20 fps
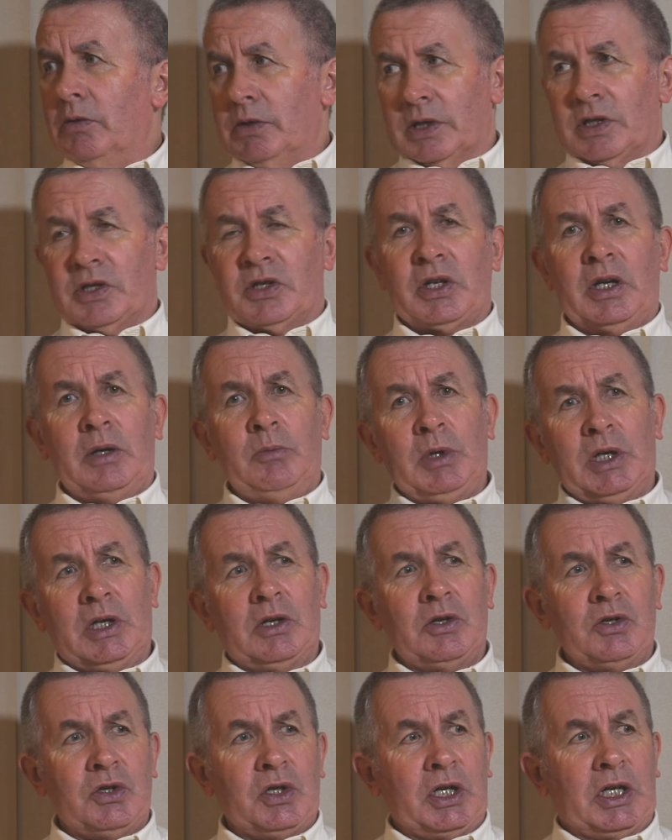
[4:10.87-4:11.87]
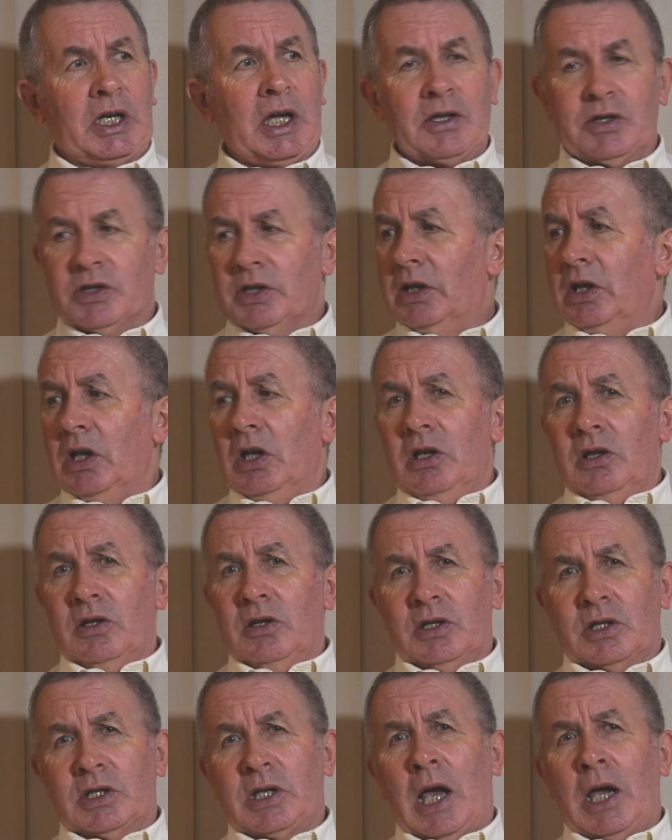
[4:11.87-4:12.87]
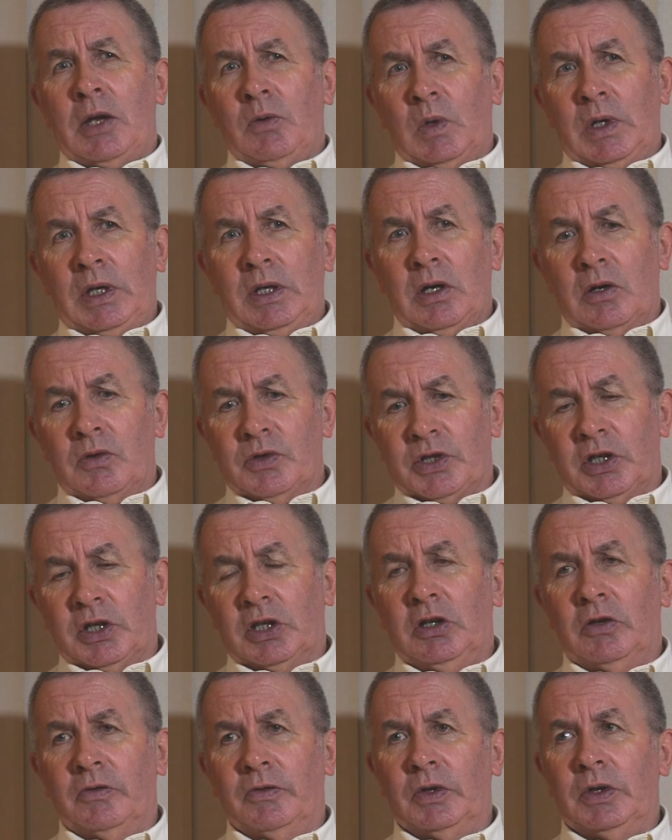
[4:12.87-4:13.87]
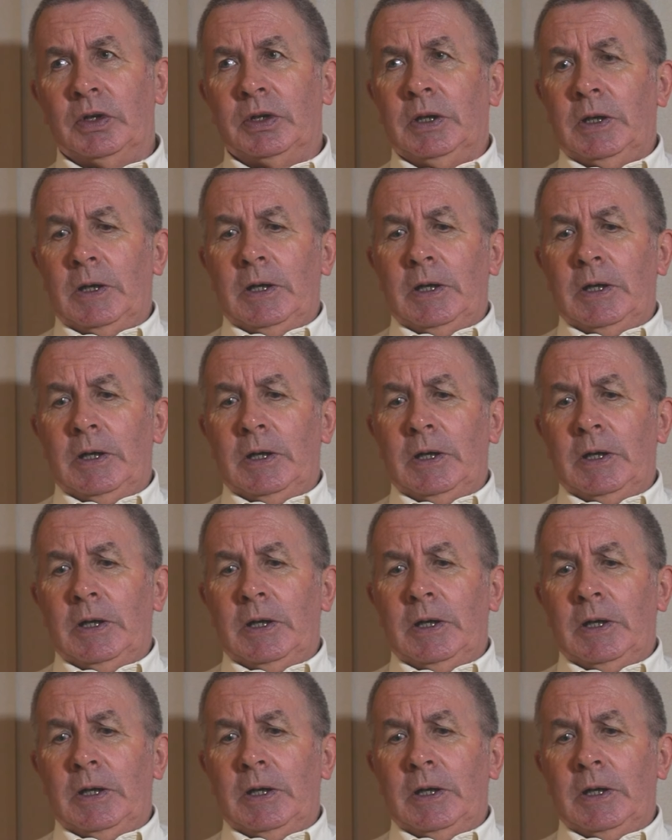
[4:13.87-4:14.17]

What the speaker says: as I say, because you can see the side windows are covered.